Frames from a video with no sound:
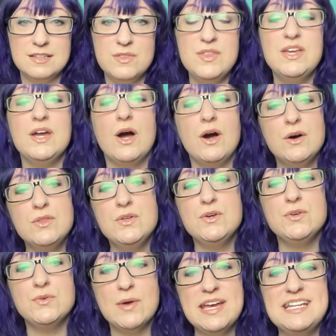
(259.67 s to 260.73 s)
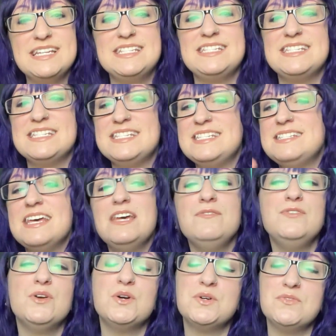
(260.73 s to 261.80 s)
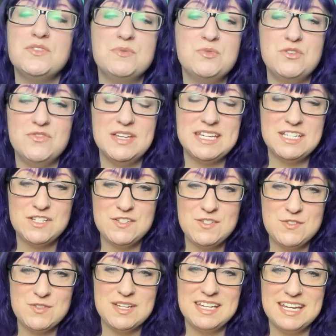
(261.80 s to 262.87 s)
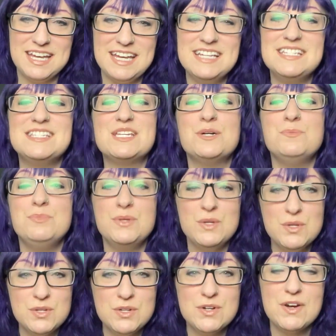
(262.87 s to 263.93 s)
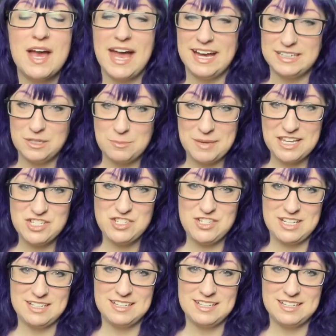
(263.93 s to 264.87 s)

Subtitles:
The other greatest savior of the movie industry is computer animation.